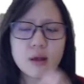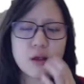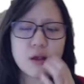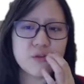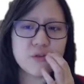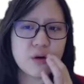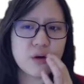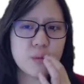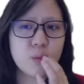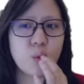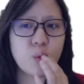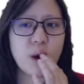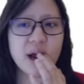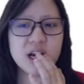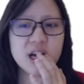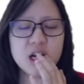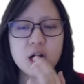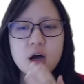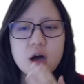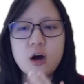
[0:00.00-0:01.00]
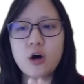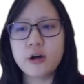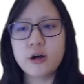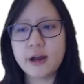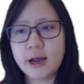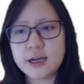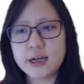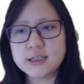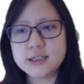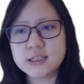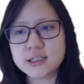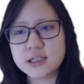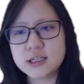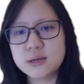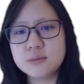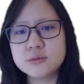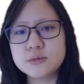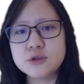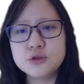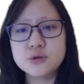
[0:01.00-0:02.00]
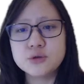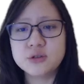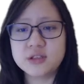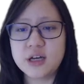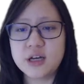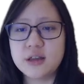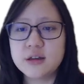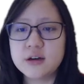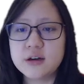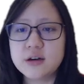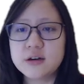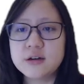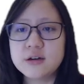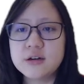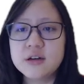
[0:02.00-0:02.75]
from one organism to another,